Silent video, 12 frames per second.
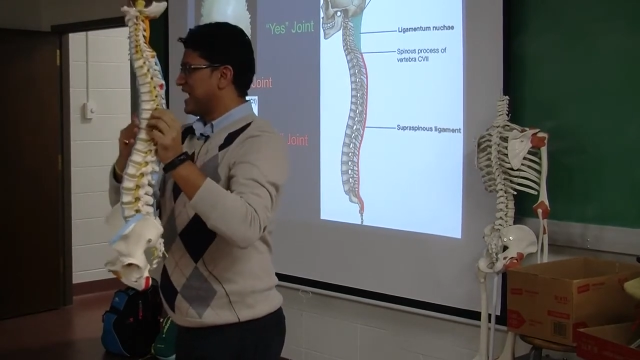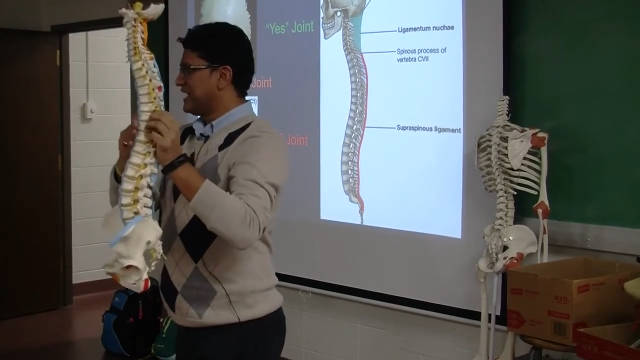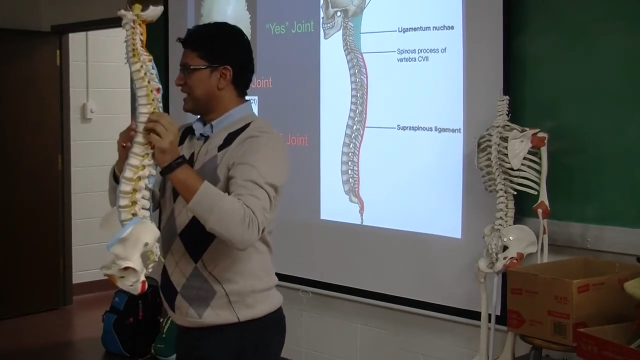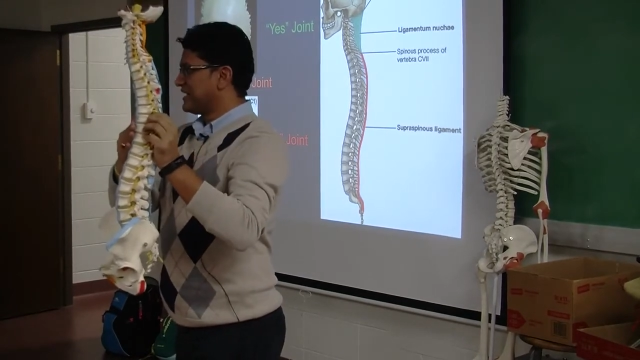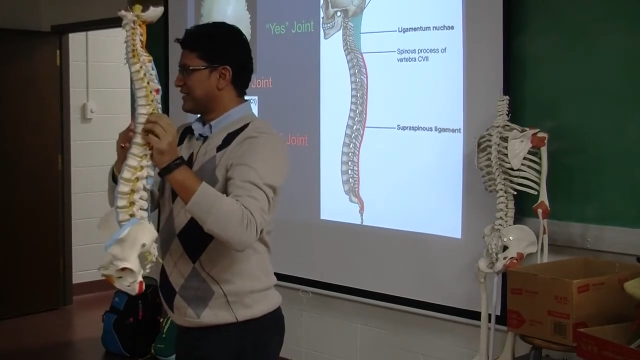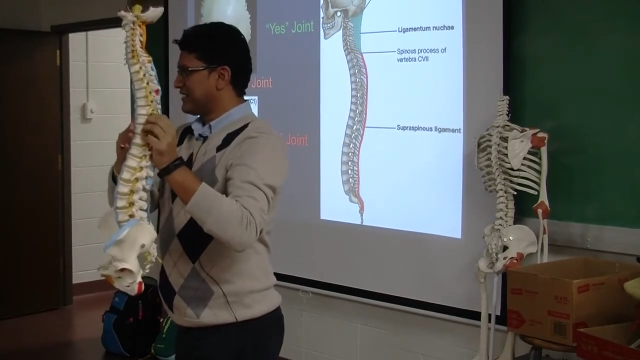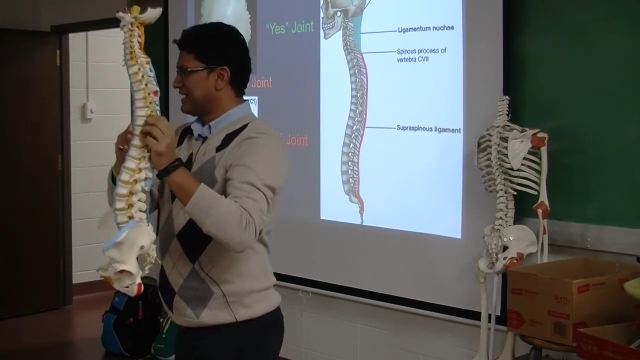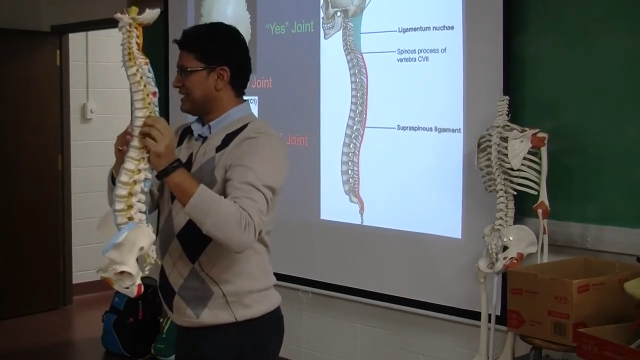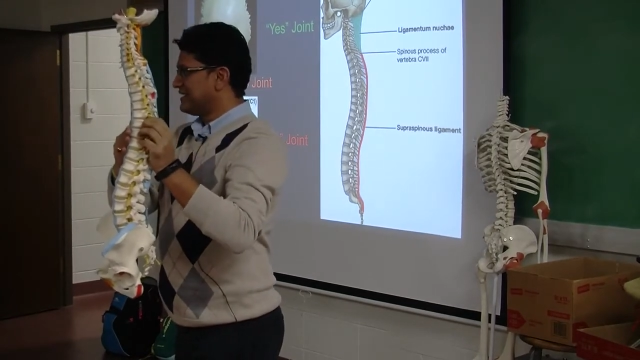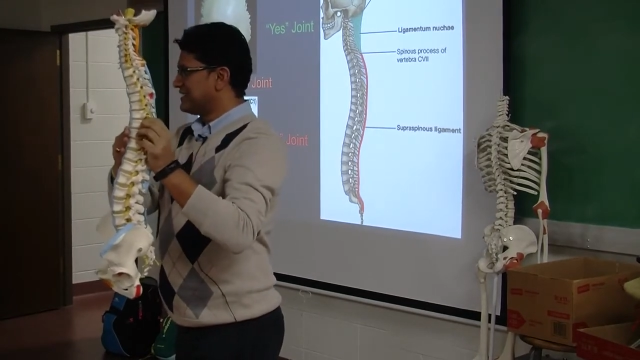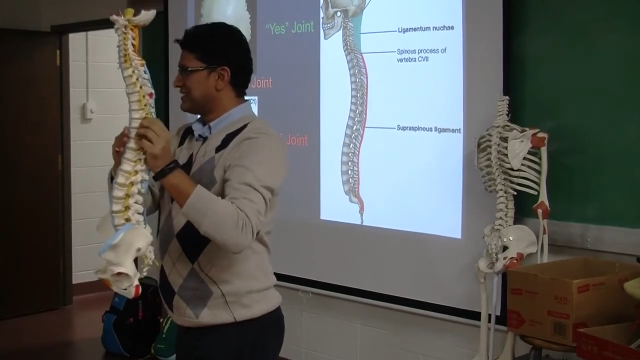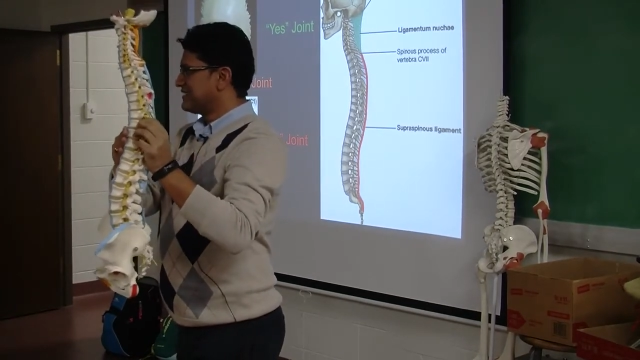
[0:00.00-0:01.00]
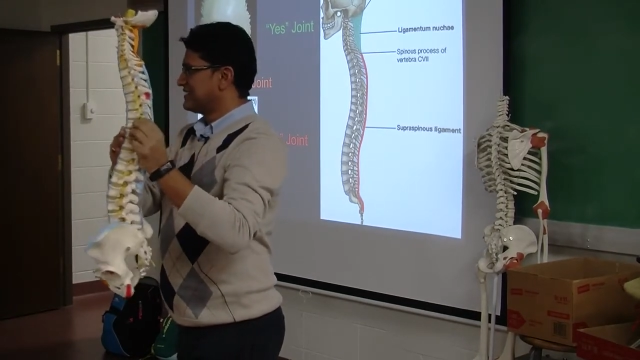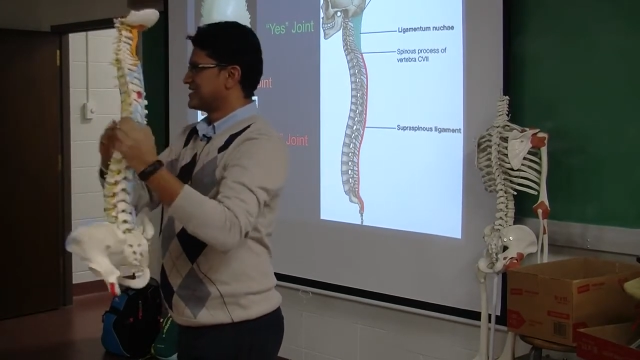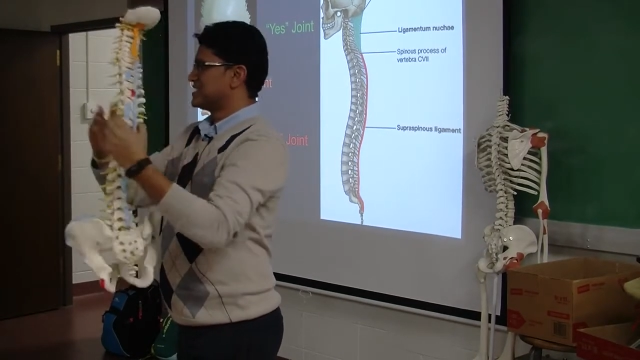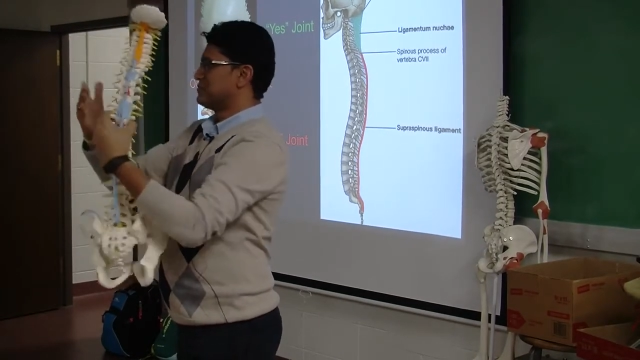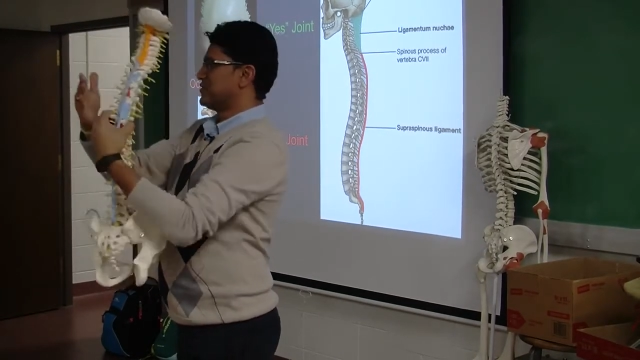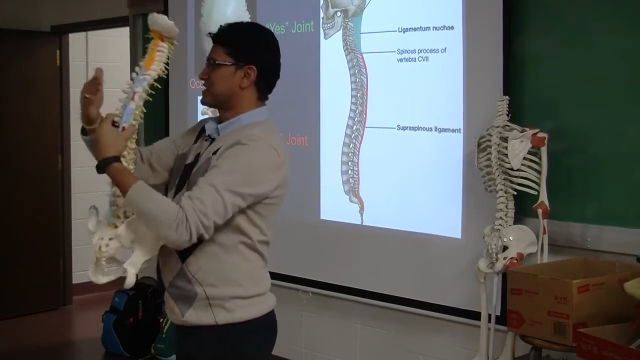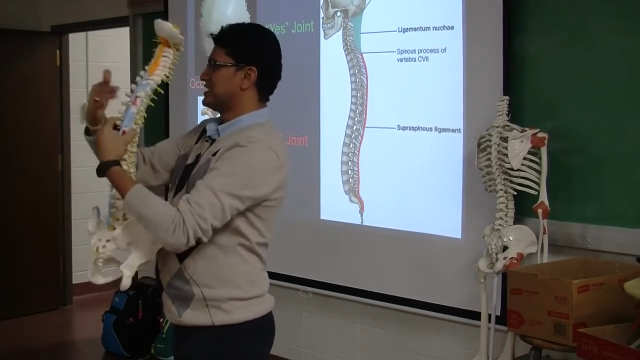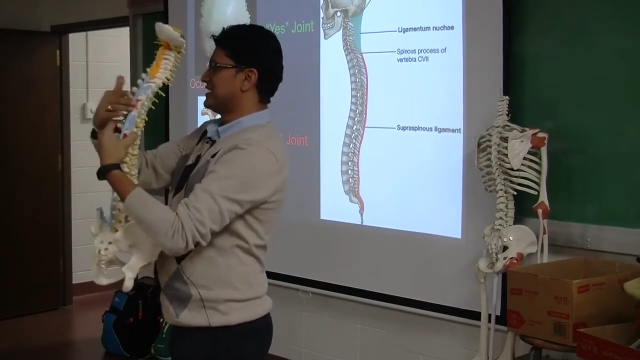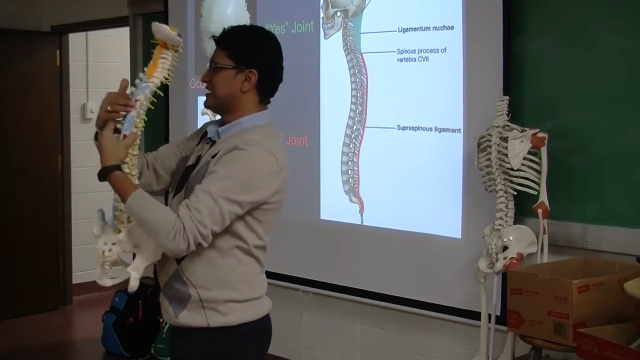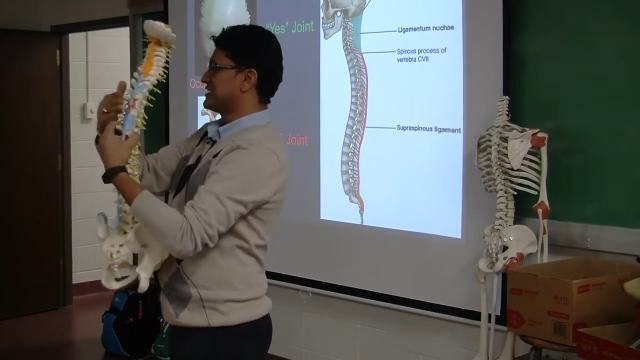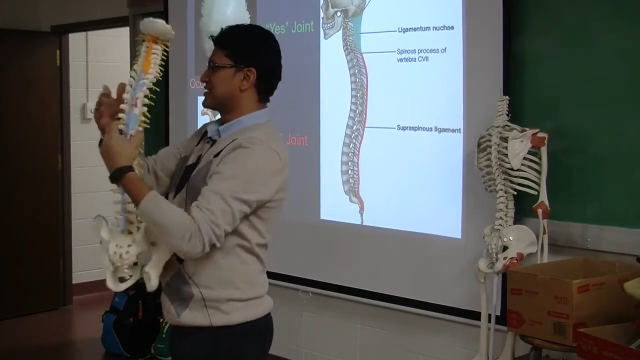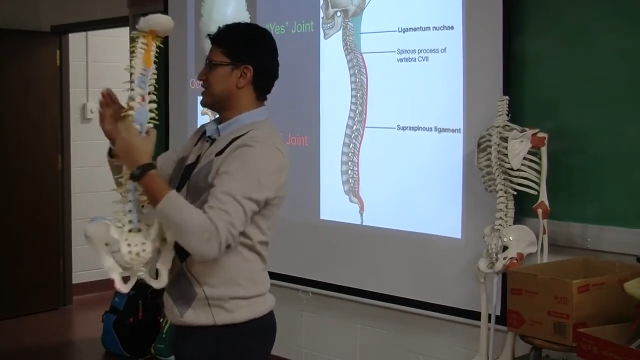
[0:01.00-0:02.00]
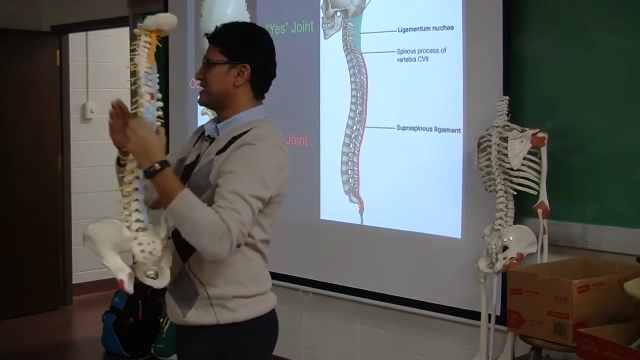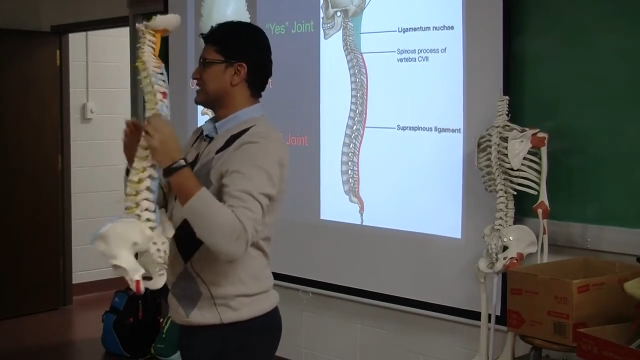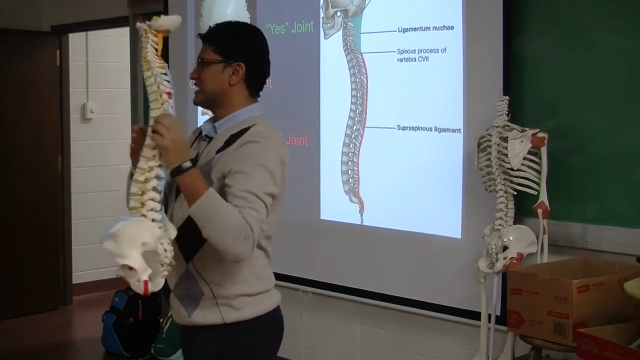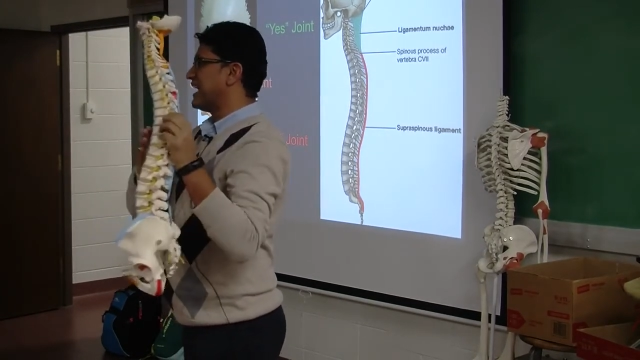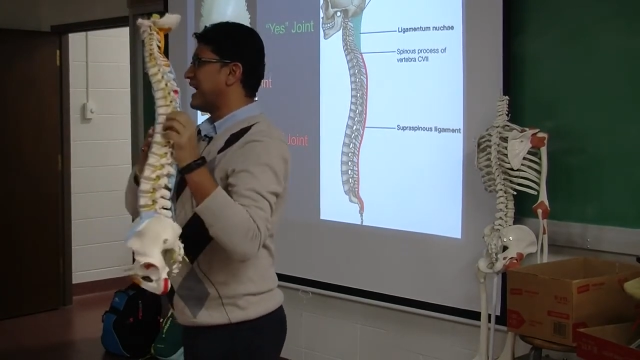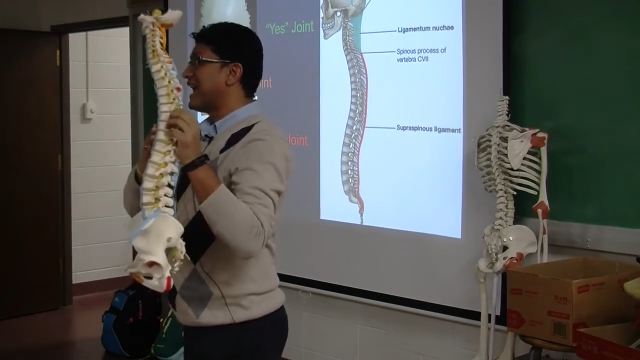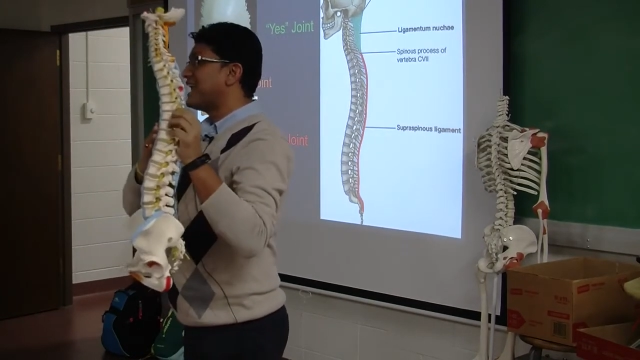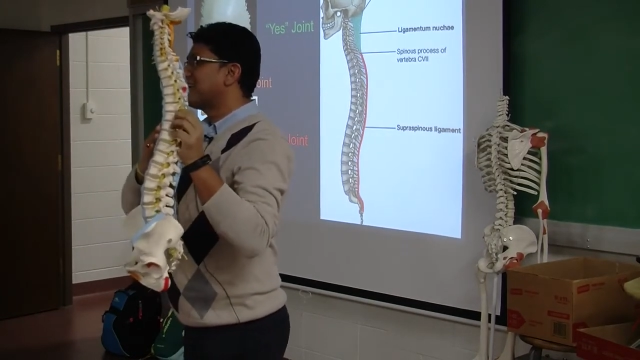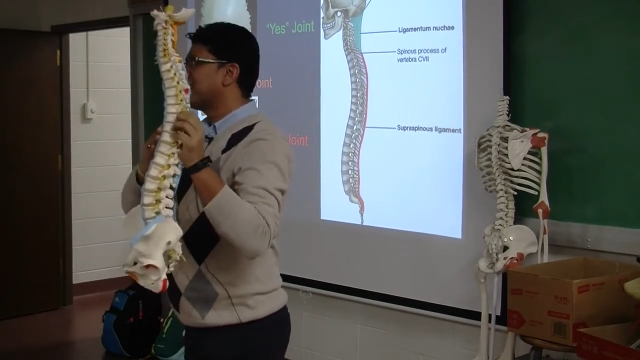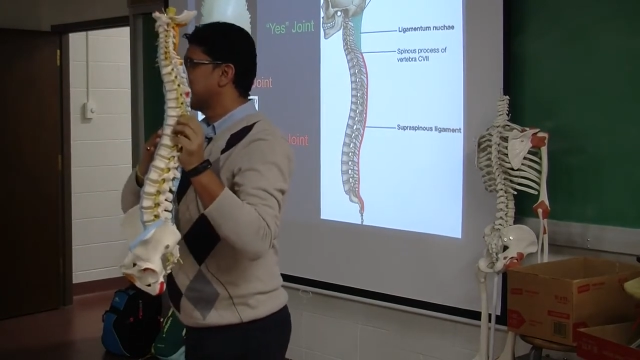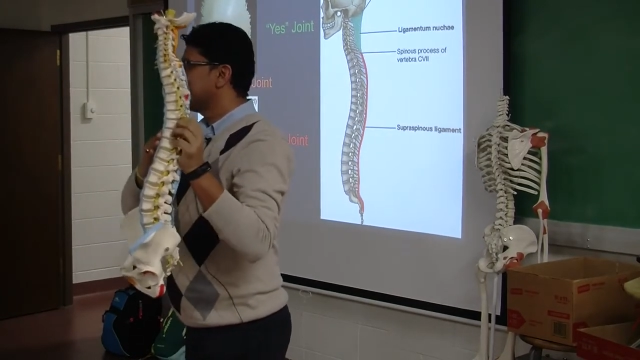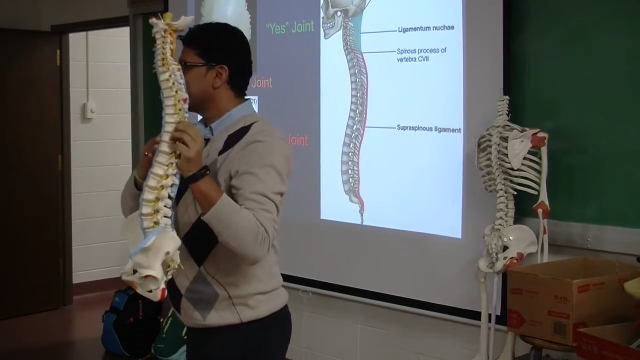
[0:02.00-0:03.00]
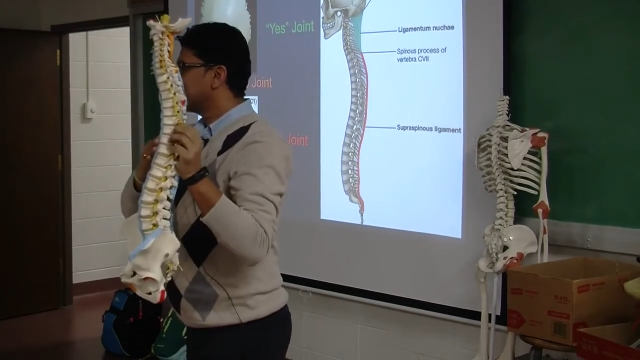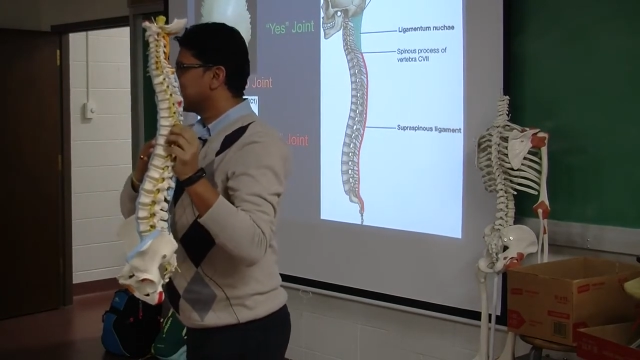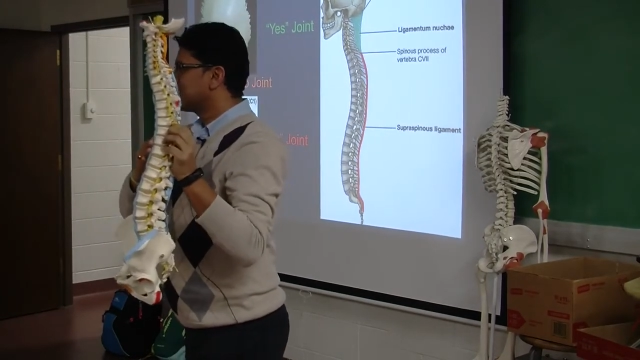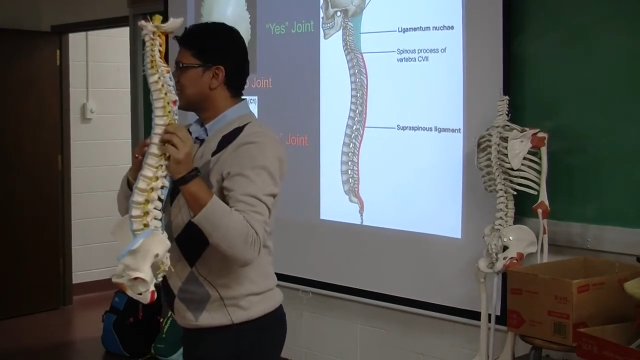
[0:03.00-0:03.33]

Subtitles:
anterior, right? This is posterior. So it is anterior